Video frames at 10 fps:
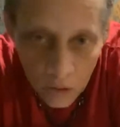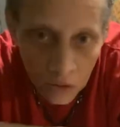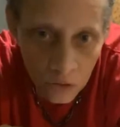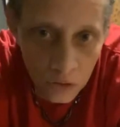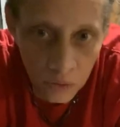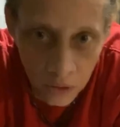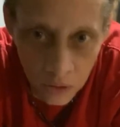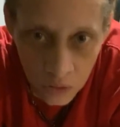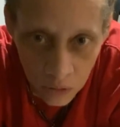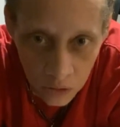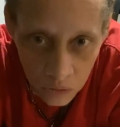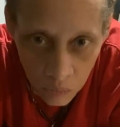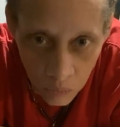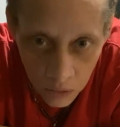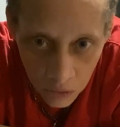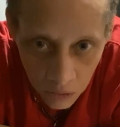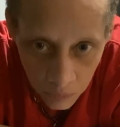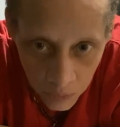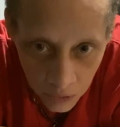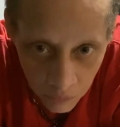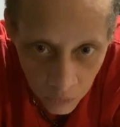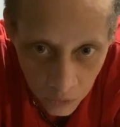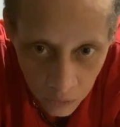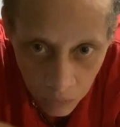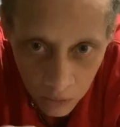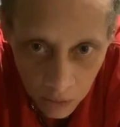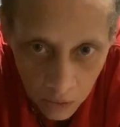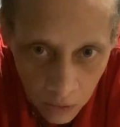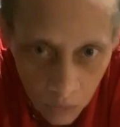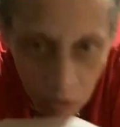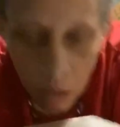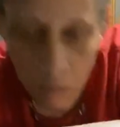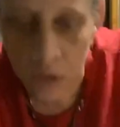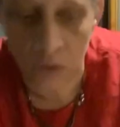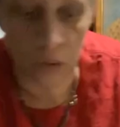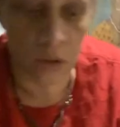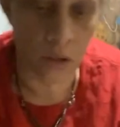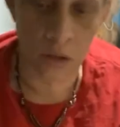are still here so I can do a one-card reading for you. Okay, Miss Christina,